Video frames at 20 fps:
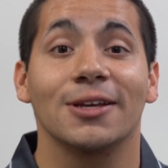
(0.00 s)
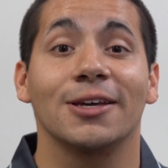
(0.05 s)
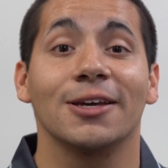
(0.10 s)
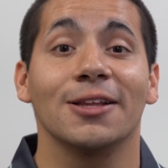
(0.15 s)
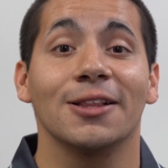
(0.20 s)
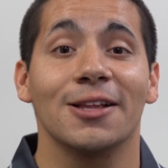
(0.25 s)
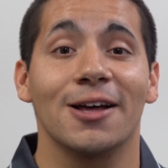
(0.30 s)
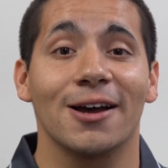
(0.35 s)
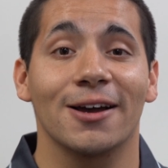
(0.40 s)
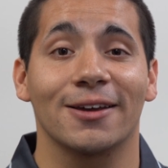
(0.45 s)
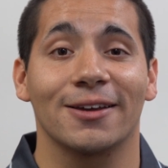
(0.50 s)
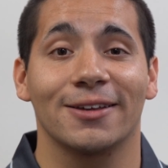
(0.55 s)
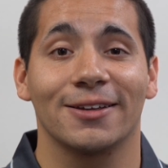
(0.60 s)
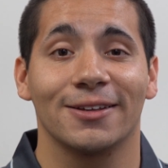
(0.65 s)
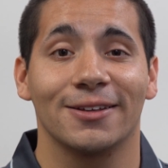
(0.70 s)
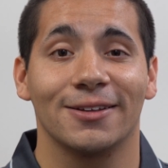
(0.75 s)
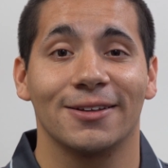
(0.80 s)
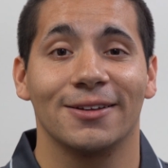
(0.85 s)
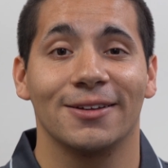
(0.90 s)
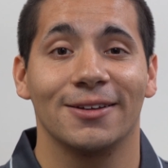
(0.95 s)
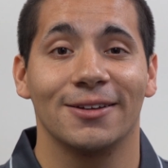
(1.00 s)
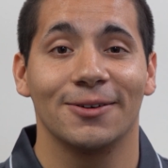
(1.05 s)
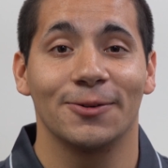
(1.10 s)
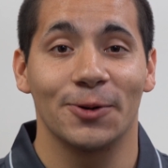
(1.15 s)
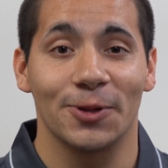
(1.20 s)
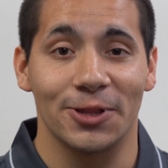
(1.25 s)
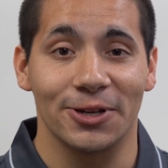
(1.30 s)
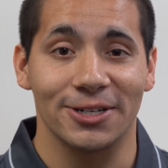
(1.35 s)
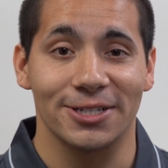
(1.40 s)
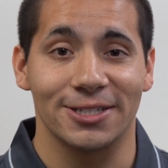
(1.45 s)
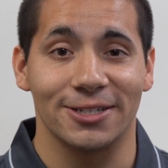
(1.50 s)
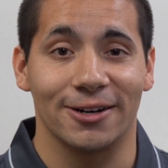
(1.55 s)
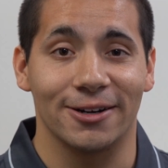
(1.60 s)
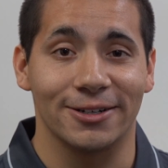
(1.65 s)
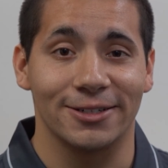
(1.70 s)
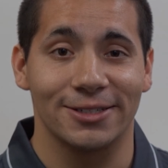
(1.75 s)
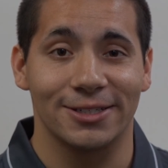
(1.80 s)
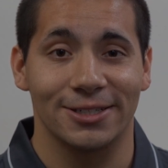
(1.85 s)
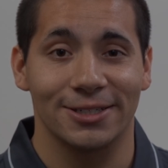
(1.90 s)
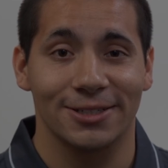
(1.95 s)
Good luck with your
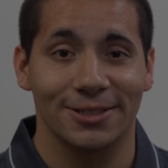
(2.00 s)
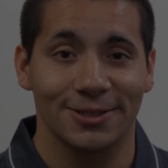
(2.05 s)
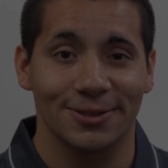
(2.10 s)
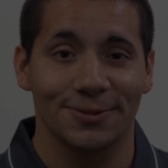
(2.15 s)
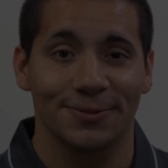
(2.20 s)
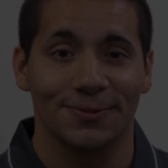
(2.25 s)
search.